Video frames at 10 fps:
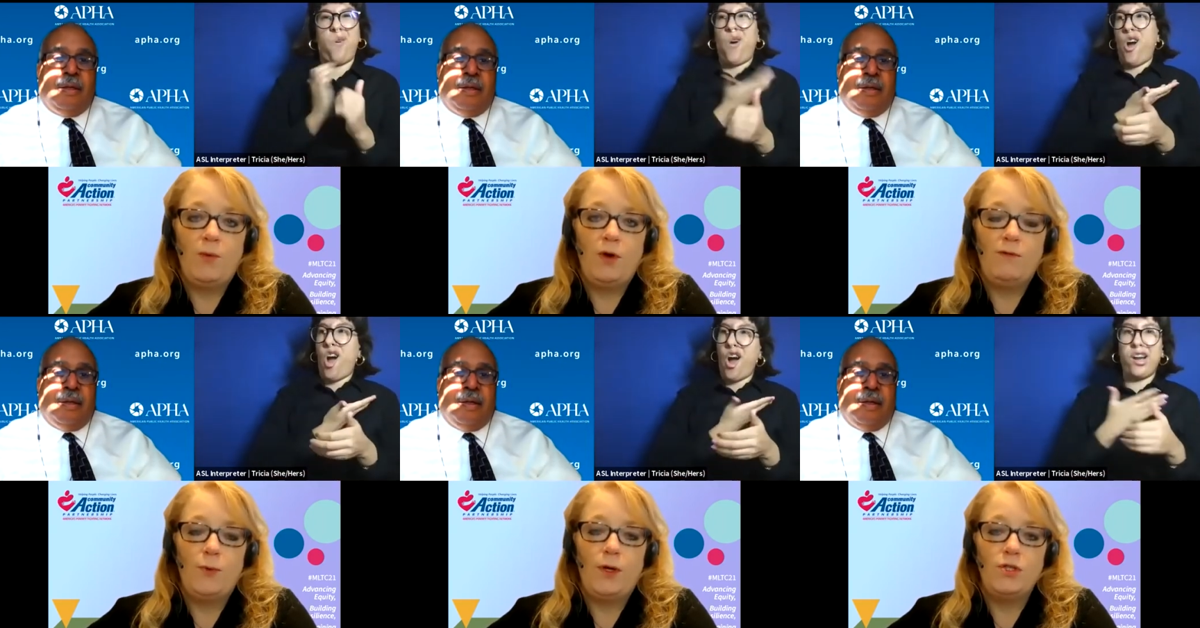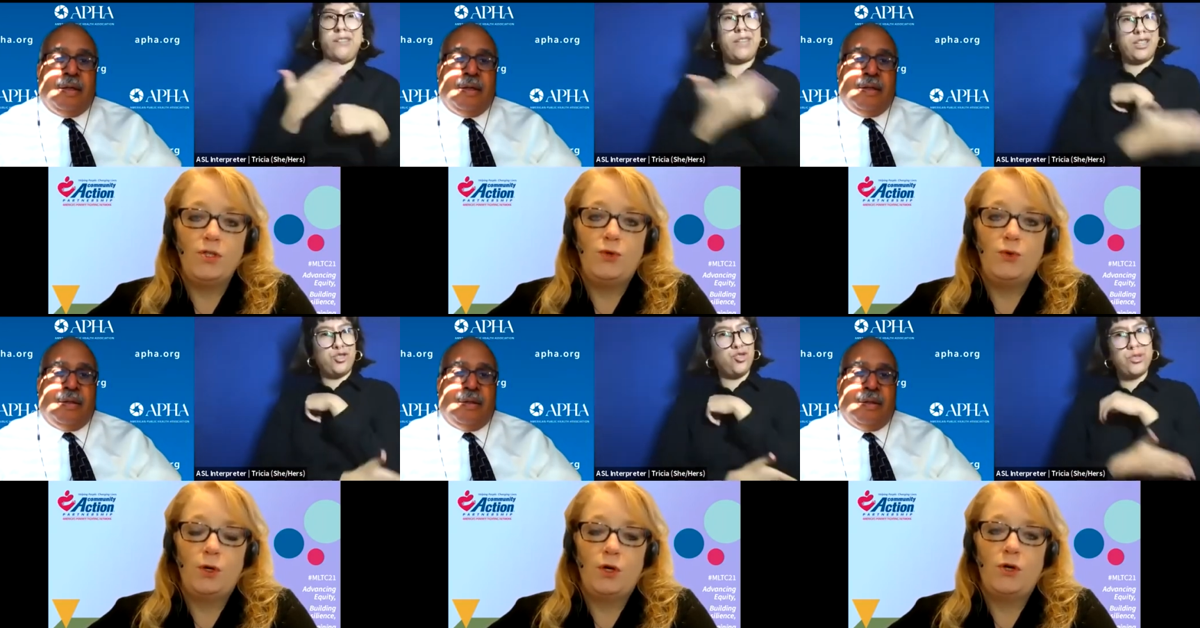Speaker 1: And whatever we can do
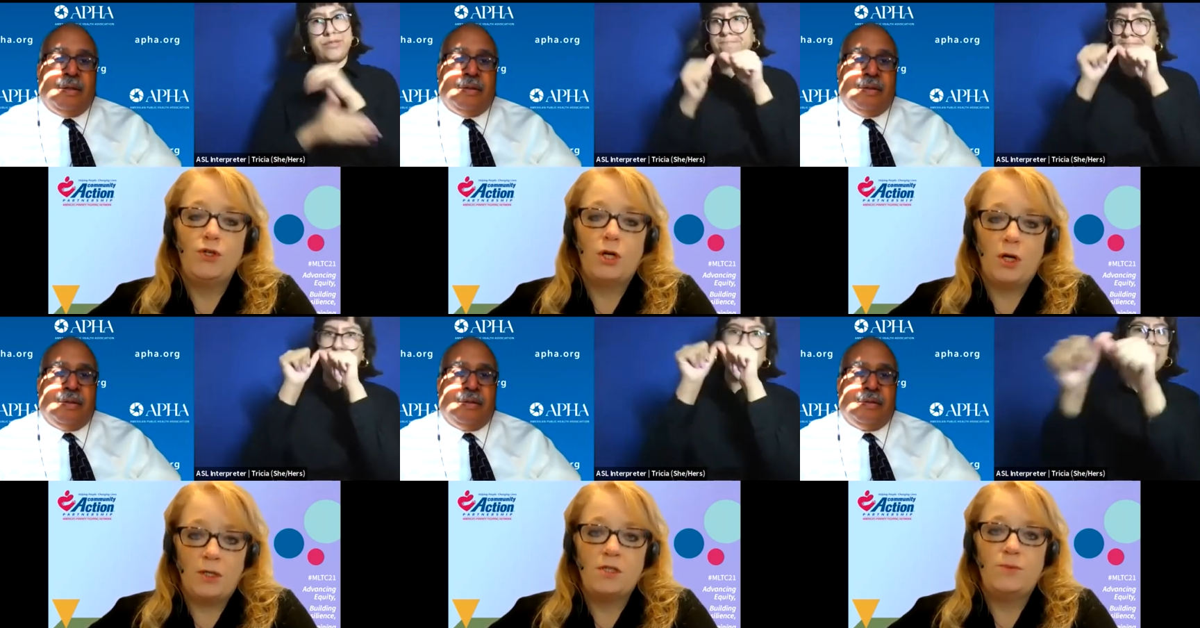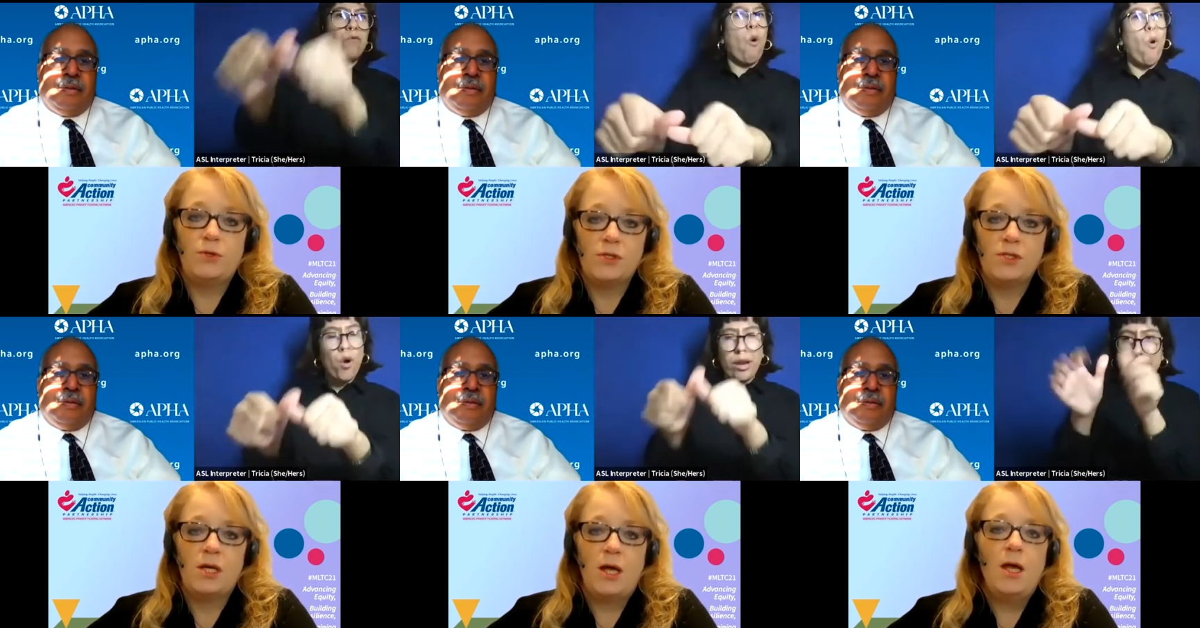to encourage our customers